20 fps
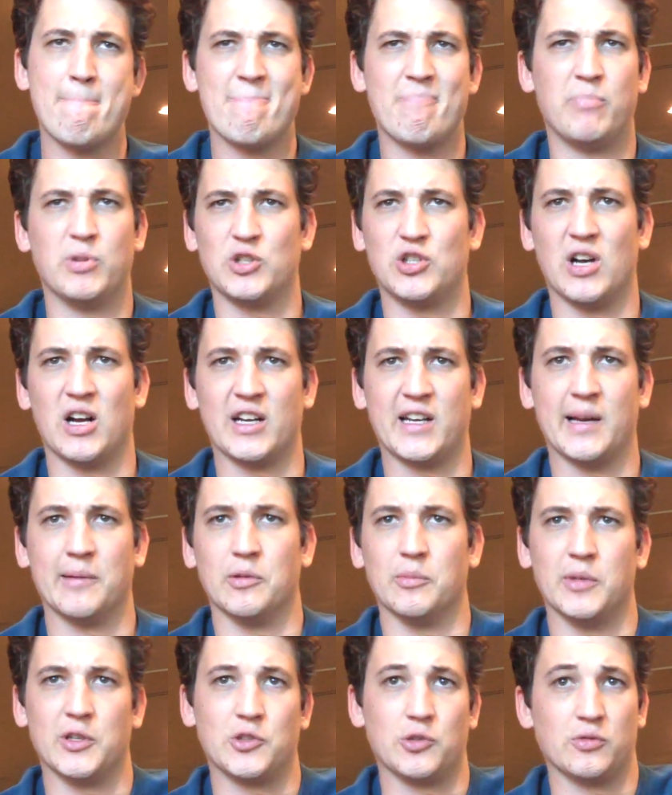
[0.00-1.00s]
But John
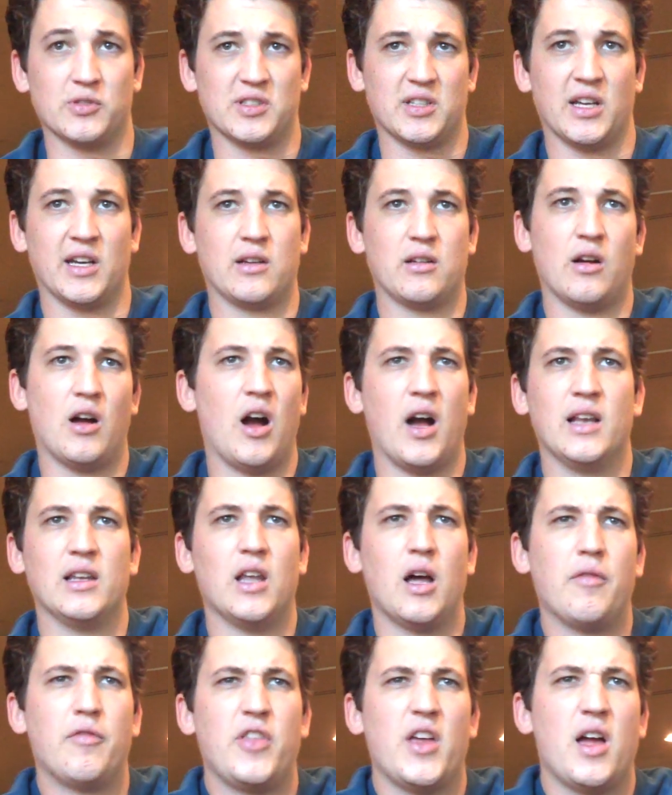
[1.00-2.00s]
Cameron Mitchell was like, "I
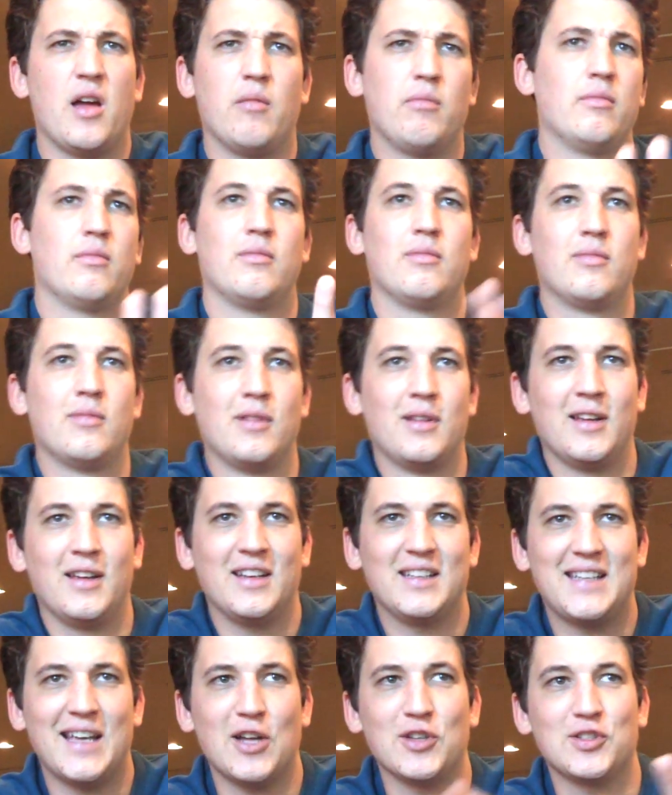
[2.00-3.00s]
love that.
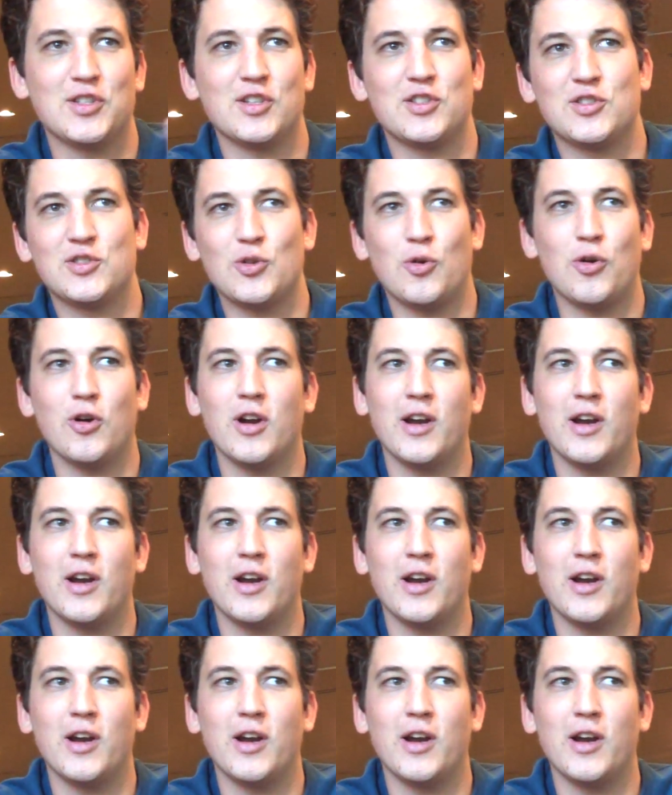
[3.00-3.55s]
It tells a story."